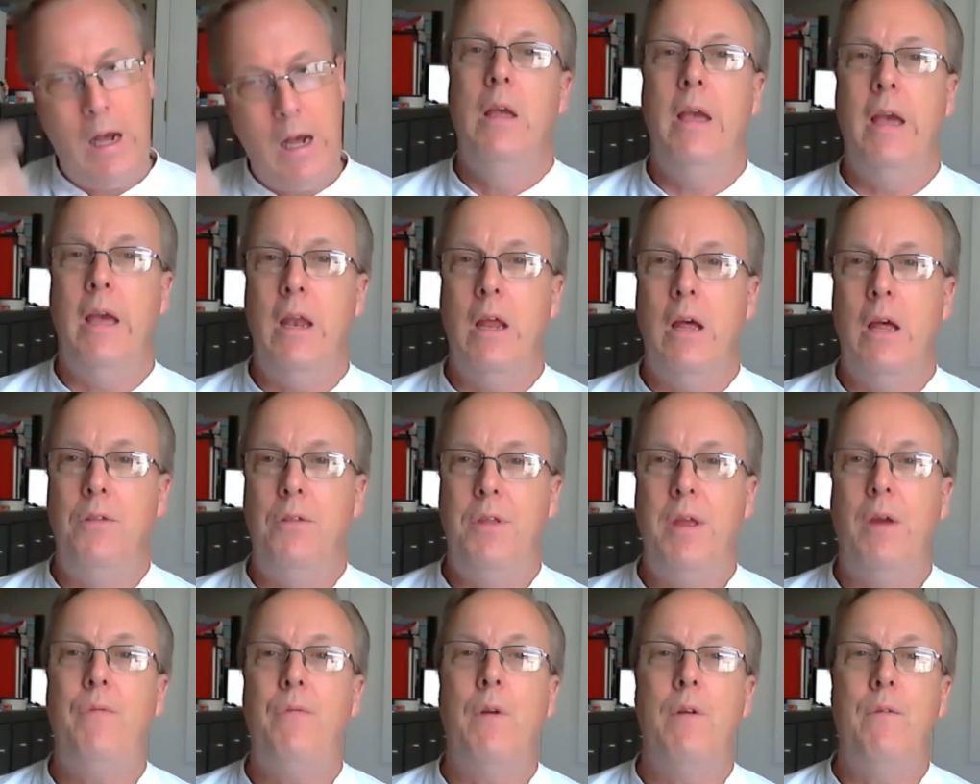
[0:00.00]
in a
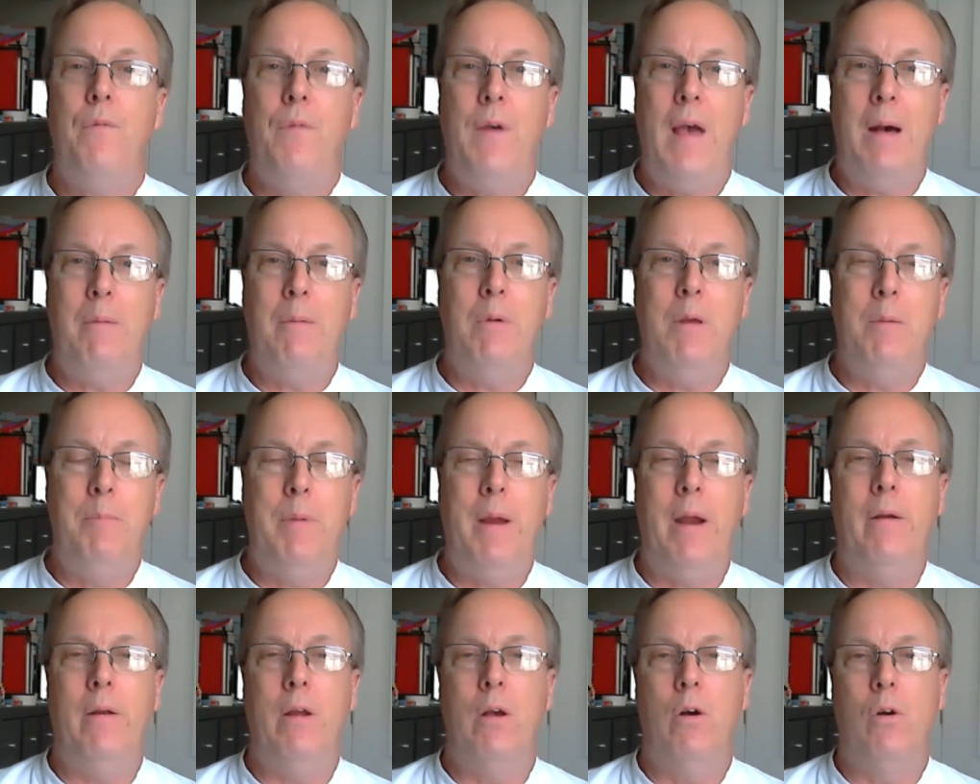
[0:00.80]
different family
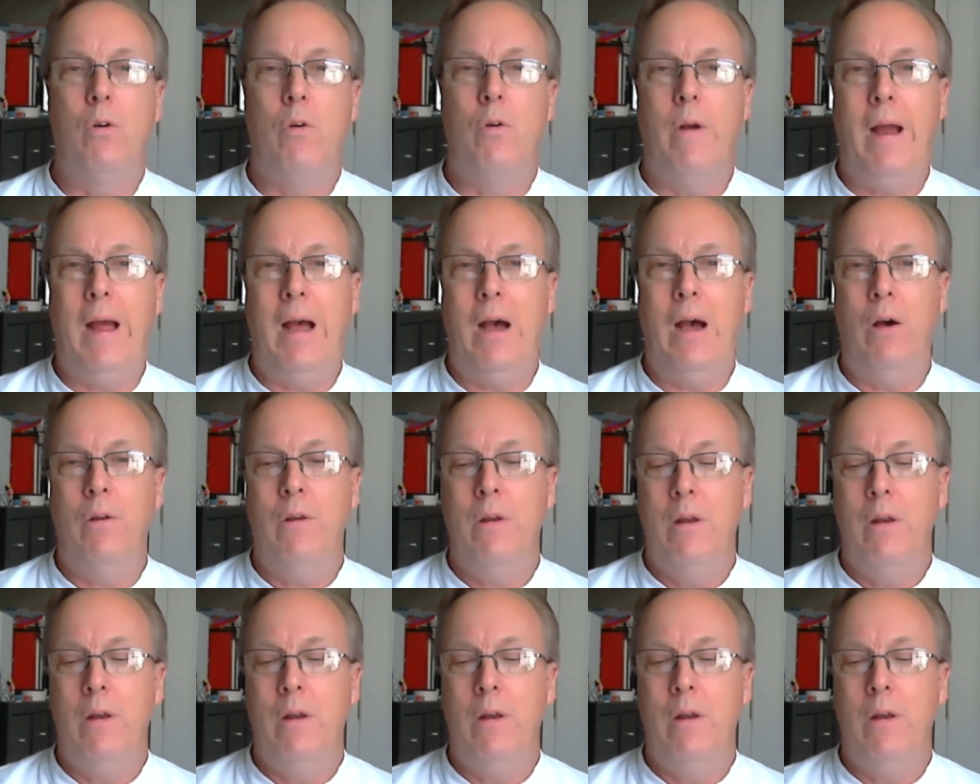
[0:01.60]
burial ground.